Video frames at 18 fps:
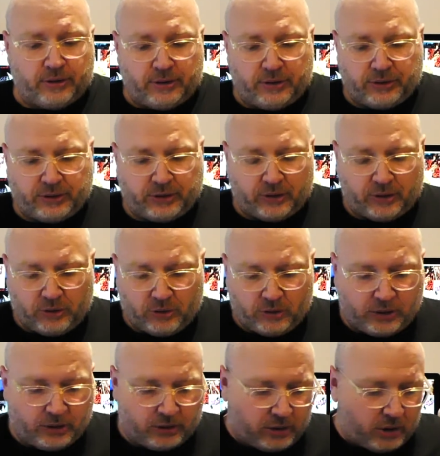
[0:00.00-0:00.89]
so
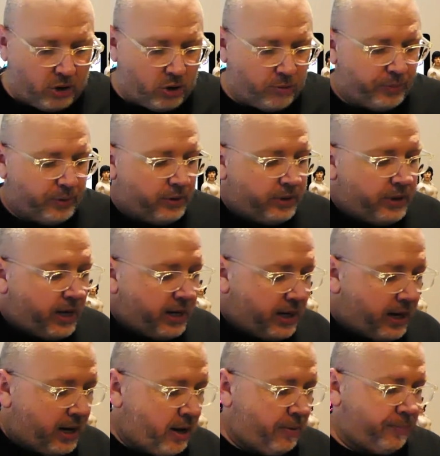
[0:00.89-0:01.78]
you can open
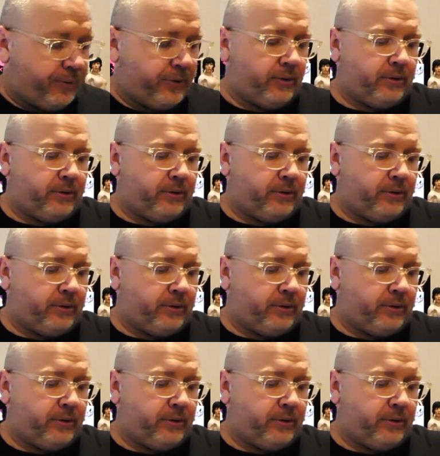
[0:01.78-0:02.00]
that up,